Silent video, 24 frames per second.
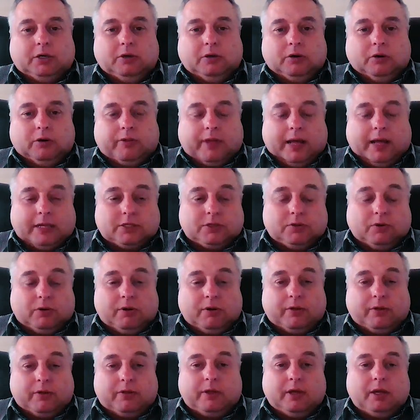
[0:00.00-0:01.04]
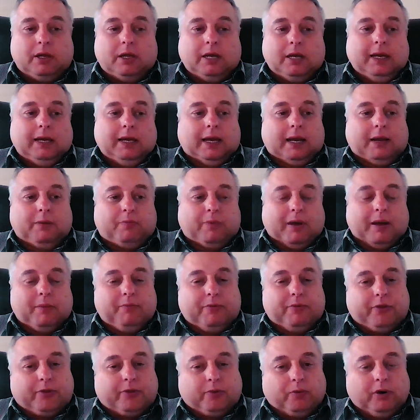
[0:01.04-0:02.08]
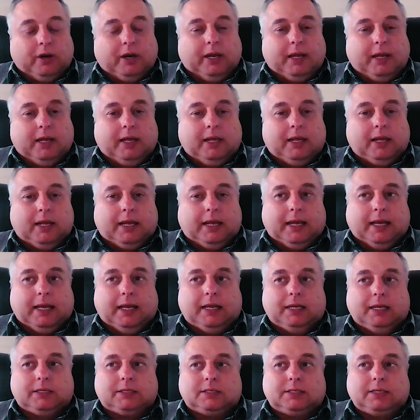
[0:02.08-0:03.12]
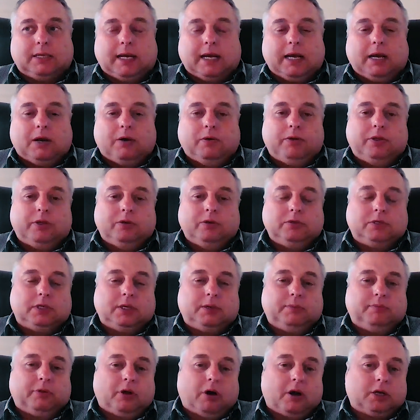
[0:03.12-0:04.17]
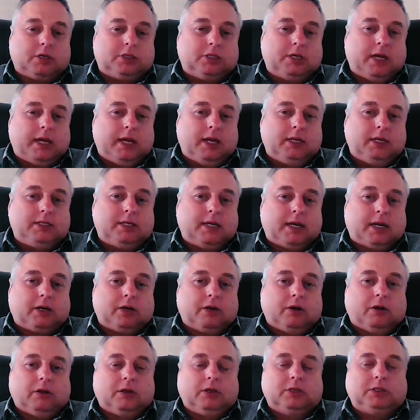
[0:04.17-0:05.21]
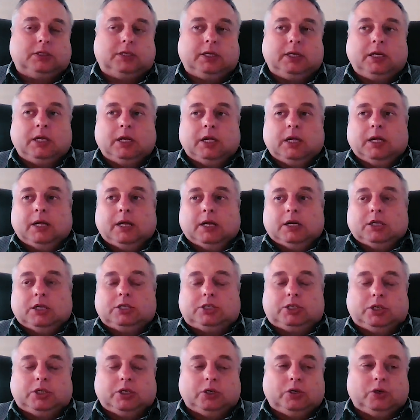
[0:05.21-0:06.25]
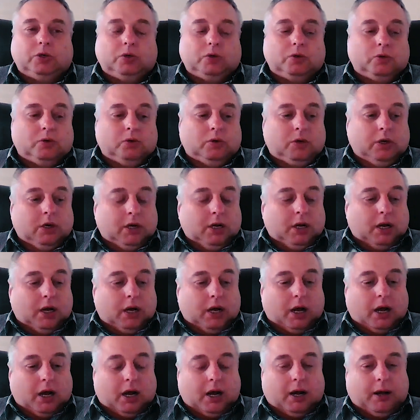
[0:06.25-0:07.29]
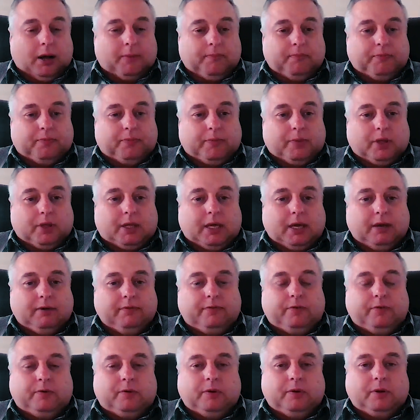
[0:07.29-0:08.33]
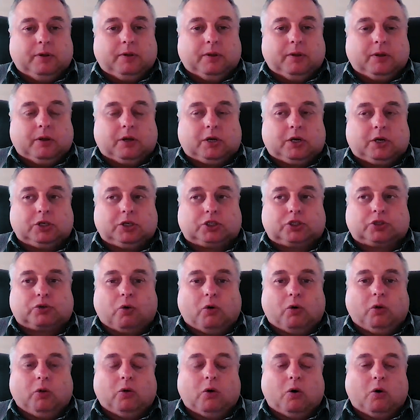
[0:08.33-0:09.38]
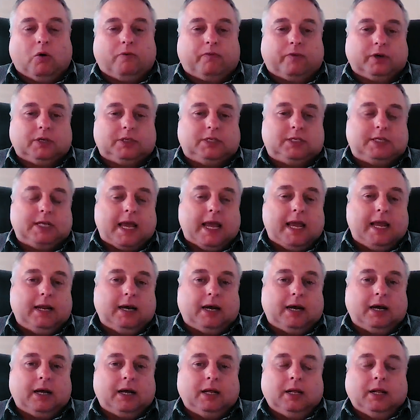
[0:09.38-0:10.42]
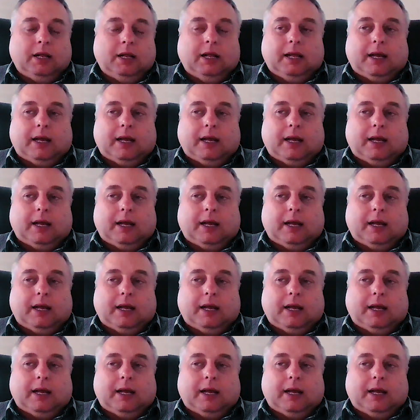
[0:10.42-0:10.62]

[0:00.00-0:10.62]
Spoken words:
Google, that sort of thing. And Web 3 is now using blockchain technology to give control over data